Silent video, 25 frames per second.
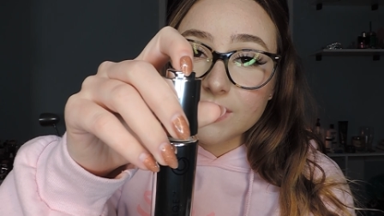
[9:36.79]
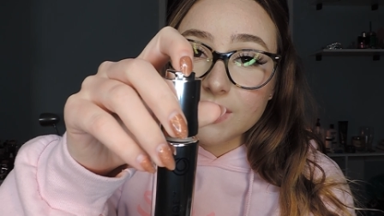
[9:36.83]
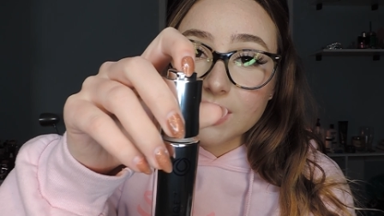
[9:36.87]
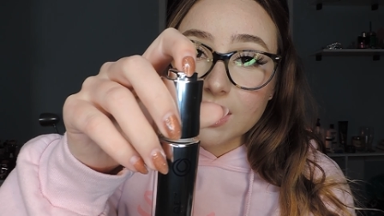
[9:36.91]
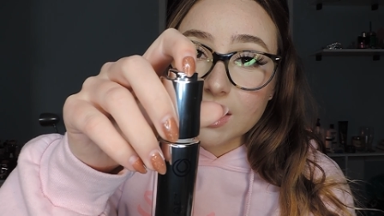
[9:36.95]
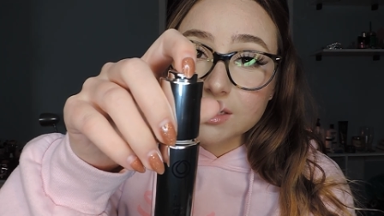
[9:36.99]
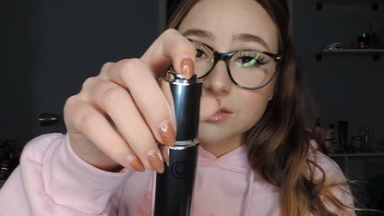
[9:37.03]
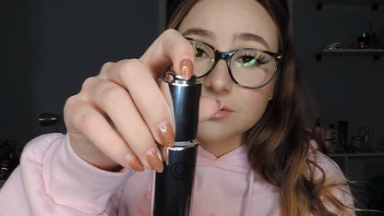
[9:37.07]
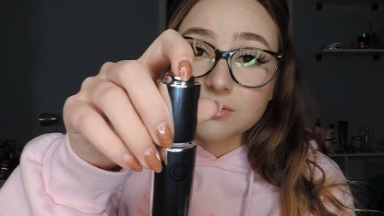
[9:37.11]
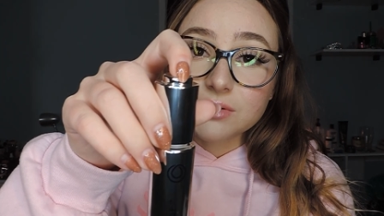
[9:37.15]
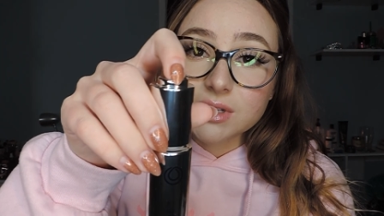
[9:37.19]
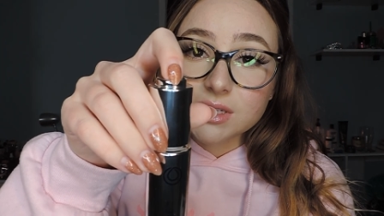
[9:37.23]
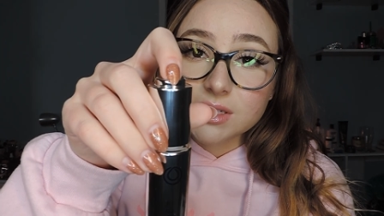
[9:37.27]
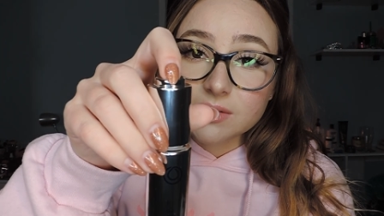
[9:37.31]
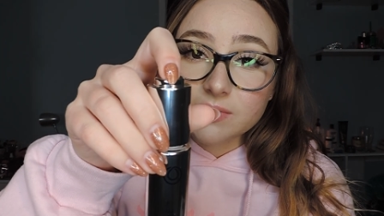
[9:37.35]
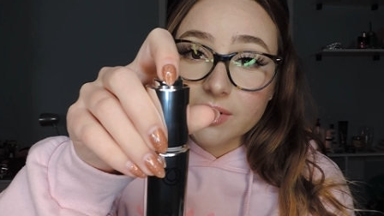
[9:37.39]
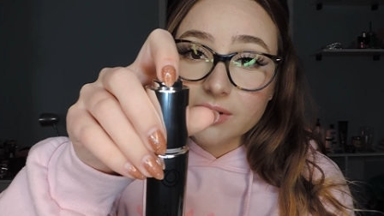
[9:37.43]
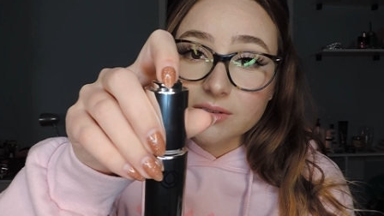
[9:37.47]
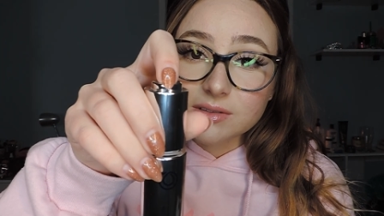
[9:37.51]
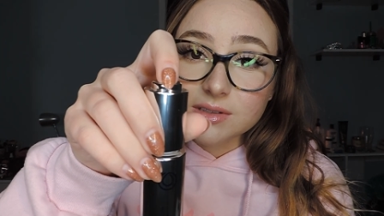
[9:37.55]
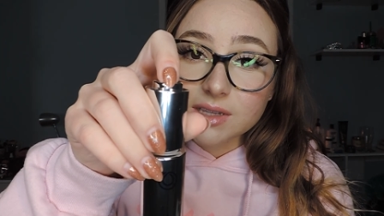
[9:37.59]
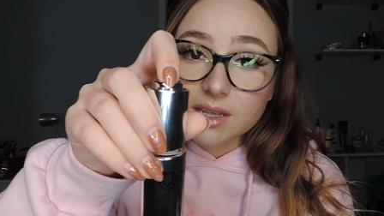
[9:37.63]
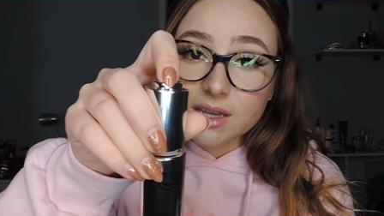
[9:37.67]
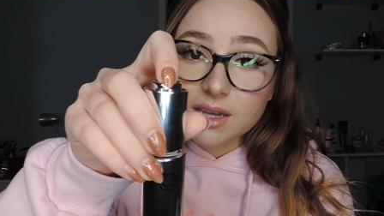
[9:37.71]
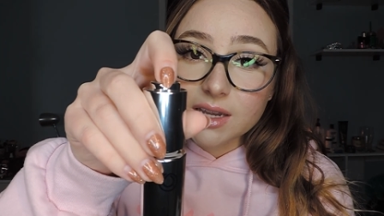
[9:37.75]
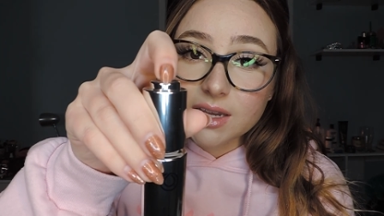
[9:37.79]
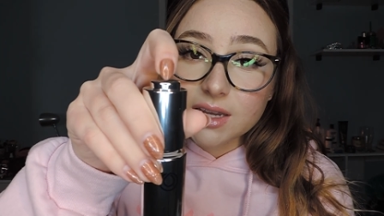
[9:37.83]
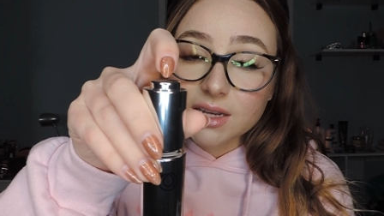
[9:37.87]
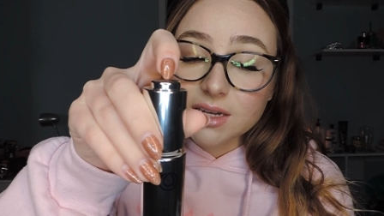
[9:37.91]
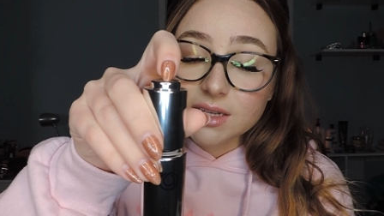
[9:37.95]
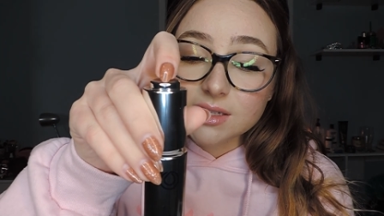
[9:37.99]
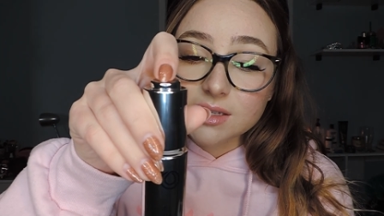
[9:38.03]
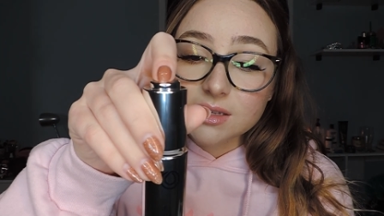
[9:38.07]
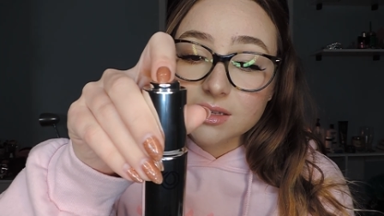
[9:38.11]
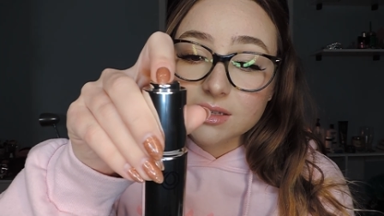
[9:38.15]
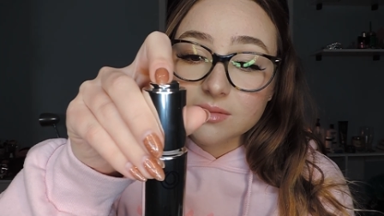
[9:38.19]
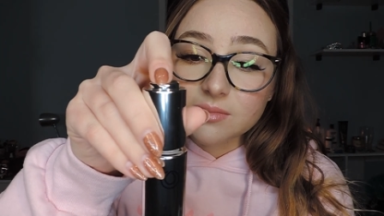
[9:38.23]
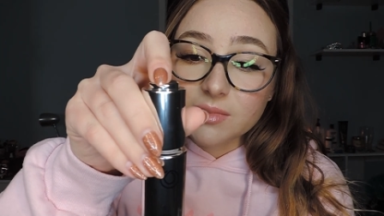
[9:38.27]
That's what it smells like. It
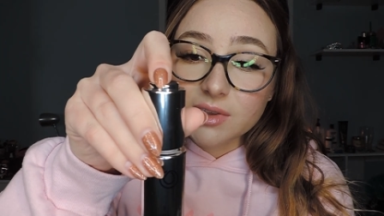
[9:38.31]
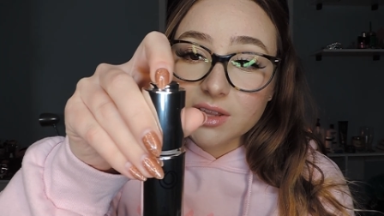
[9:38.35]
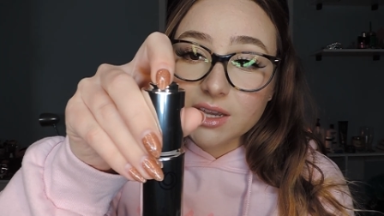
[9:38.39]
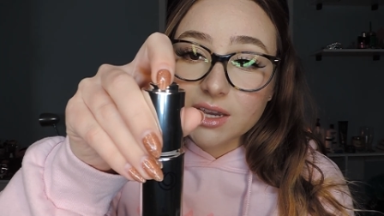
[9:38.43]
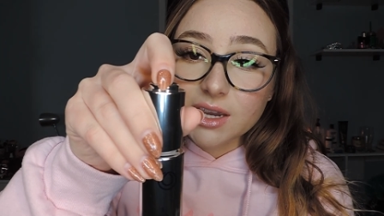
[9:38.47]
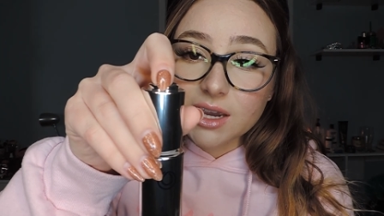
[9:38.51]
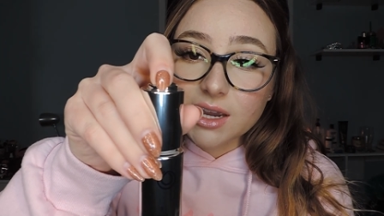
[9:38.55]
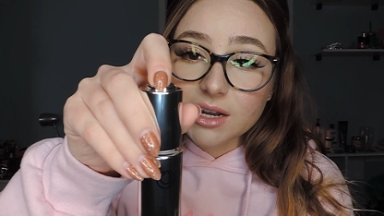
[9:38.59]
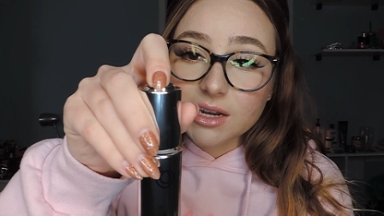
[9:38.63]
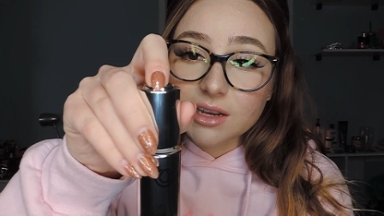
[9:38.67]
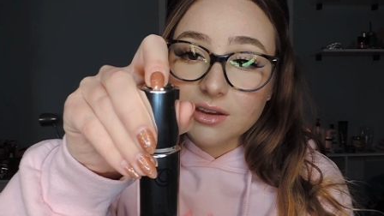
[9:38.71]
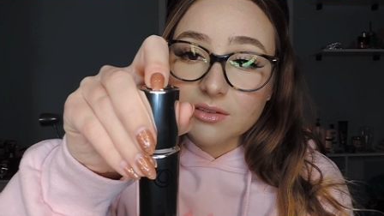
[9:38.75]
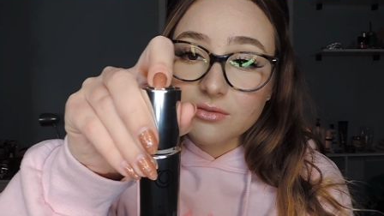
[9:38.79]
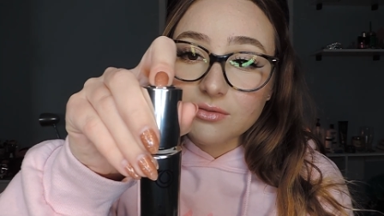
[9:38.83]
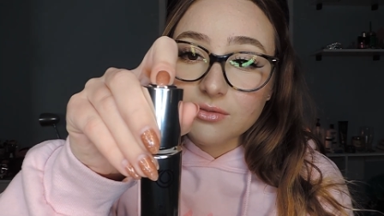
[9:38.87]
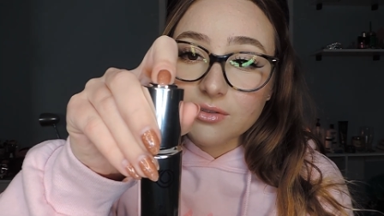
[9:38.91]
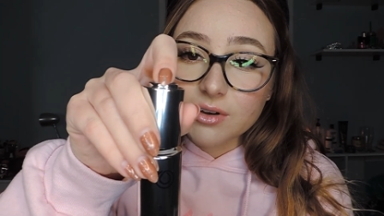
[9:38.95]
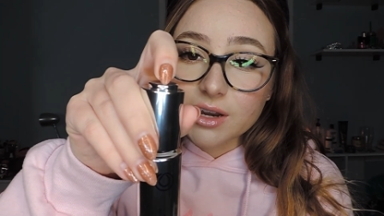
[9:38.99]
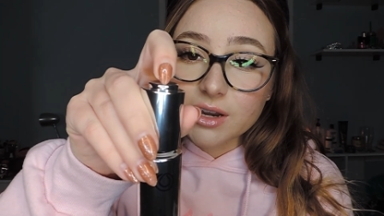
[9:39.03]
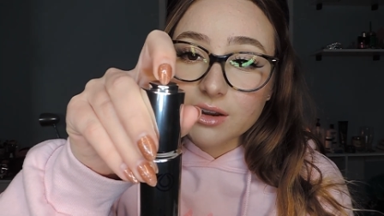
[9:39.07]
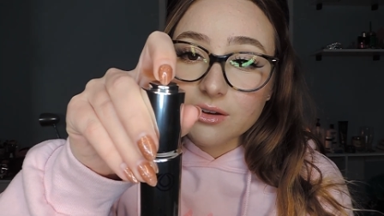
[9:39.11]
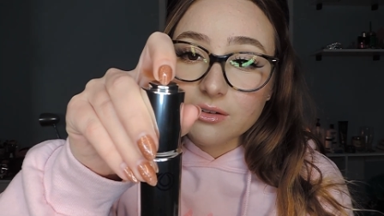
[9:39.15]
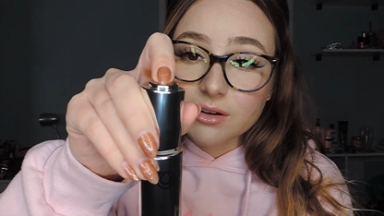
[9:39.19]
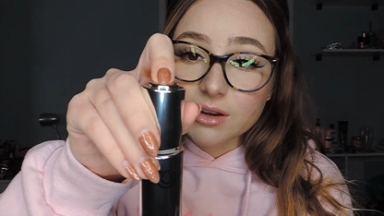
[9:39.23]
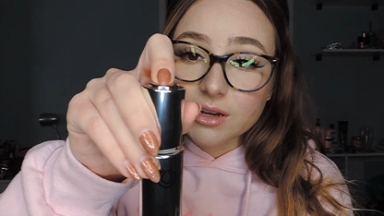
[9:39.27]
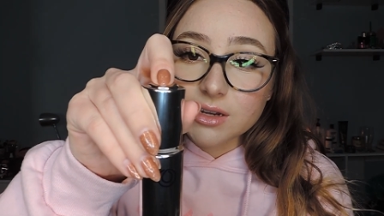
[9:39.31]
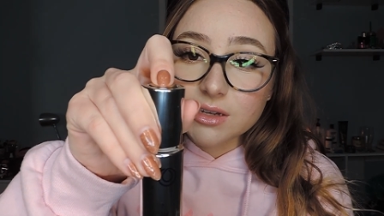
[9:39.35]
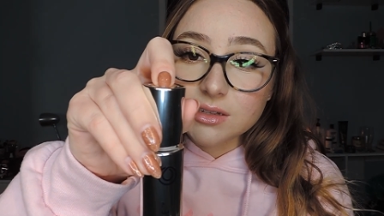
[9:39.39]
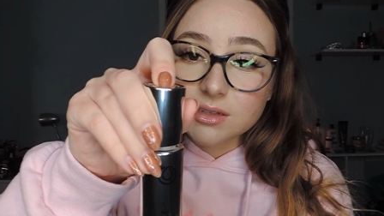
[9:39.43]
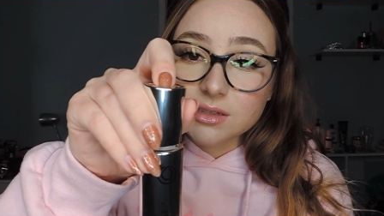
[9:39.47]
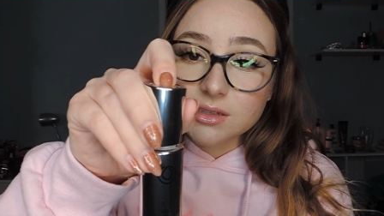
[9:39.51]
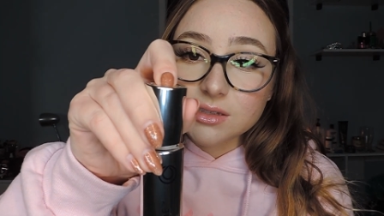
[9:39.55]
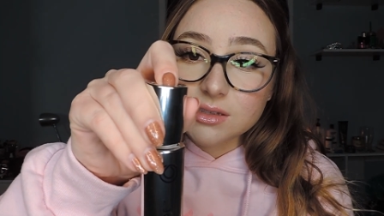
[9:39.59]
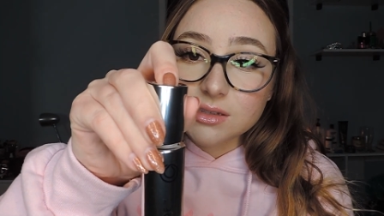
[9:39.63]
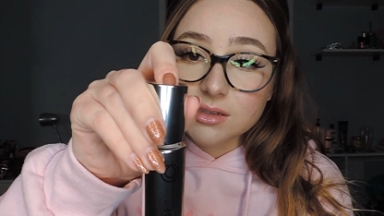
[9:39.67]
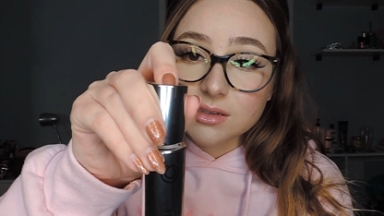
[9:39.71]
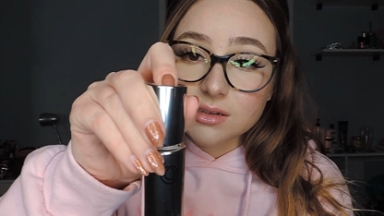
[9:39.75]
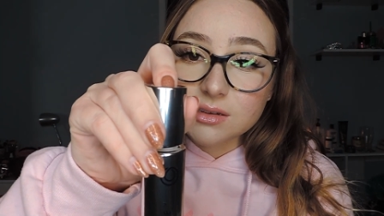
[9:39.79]
doesn't smell like any
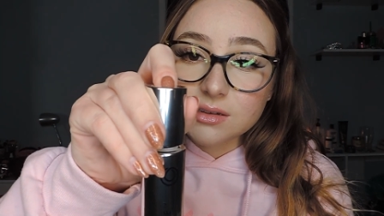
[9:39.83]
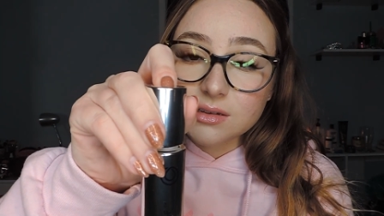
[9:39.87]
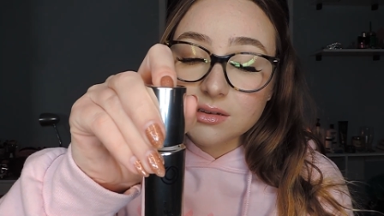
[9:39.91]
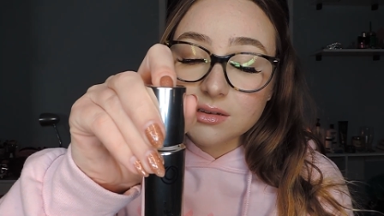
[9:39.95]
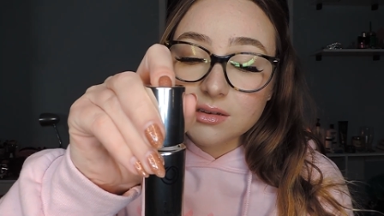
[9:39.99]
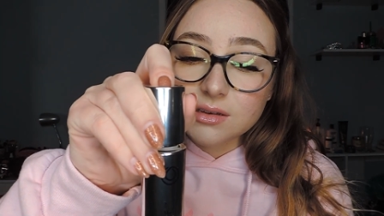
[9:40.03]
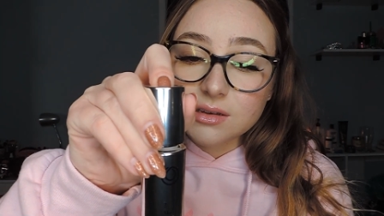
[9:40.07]
fragrance.